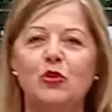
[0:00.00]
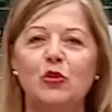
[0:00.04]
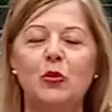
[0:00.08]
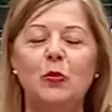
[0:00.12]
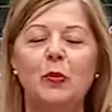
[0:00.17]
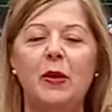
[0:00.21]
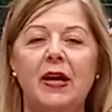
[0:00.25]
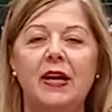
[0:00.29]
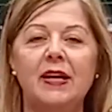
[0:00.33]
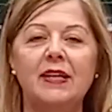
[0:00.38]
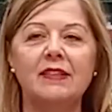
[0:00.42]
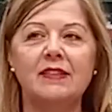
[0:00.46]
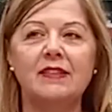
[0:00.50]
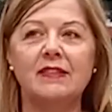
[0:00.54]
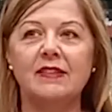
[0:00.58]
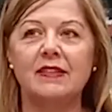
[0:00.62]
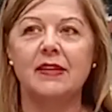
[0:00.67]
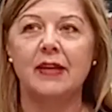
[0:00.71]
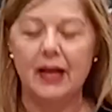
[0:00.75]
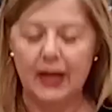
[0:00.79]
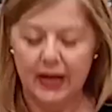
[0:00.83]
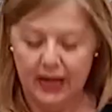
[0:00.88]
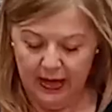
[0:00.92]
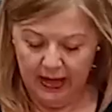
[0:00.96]
to us.
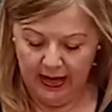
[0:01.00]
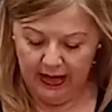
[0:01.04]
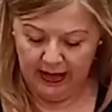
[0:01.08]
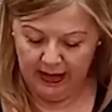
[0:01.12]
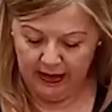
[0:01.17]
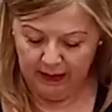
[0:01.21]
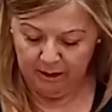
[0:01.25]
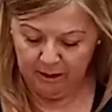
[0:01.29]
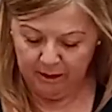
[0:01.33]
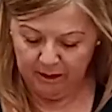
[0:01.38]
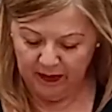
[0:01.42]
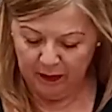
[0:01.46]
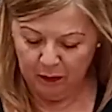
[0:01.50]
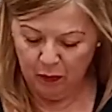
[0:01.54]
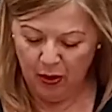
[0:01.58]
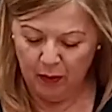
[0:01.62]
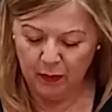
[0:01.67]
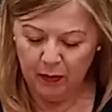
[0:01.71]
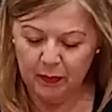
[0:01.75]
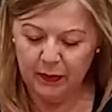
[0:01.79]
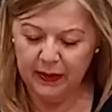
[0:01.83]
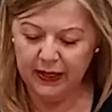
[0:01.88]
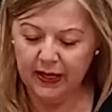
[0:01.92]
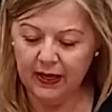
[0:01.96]
They're
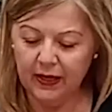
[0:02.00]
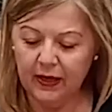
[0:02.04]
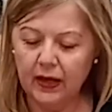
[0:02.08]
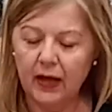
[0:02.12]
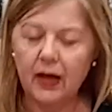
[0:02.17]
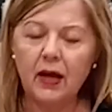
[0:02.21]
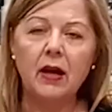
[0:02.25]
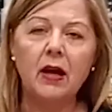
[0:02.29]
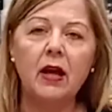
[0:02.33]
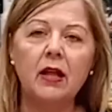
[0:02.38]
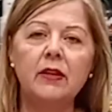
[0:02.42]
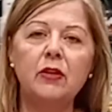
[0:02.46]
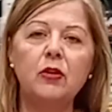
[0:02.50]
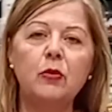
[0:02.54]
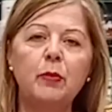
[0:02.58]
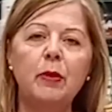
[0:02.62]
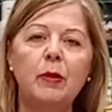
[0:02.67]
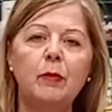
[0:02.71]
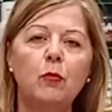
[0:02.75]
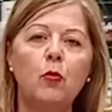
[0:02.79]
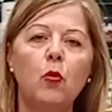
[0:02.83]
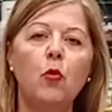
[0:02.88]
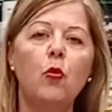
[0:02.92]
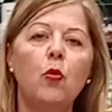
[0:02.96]
probably a little
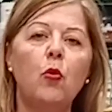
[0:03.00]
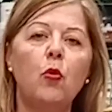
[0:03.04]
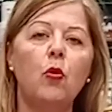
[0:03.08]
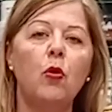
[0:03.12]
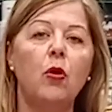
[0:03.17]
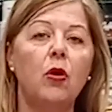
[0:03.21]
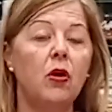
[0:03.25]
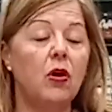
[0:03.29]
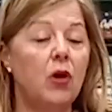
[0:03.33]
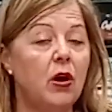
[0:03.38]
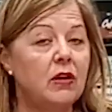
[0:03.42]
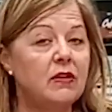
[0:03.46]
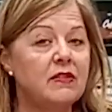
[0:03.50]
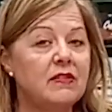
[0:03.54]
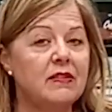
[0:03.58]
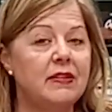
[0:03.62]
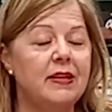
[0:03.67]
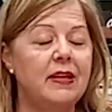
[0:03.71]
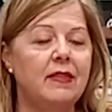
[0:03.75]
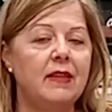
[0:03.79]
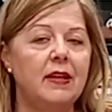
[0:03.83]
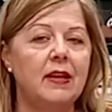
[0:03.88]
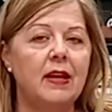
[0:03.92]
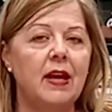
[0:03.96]
bit more
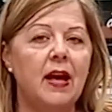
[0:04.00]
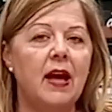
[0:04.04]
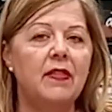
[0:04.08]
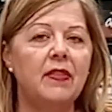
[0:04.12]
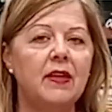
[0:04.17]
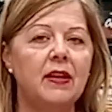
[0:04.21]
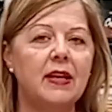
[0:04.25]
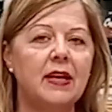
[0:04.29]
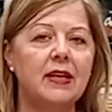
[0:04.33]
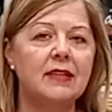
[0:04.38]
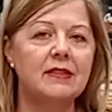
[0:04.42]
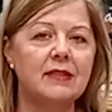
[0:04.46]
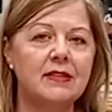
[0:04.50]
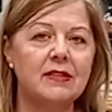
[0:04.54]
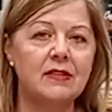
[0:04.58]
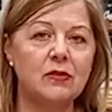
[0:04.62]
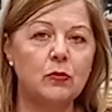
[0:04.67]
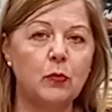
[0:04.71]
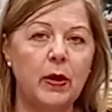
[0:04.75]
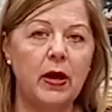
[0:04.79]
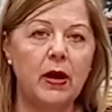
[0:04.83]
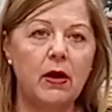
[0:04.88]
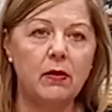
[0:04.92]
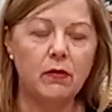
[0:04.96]
costly than other nuts as
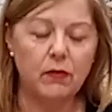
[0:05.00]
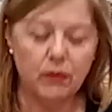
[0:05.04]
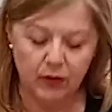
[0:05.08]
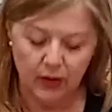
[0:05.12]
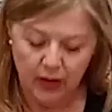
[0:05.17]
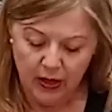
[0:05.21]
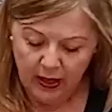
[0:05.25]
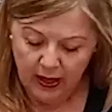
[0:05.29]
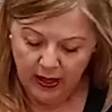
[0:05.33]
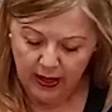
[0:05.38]
well,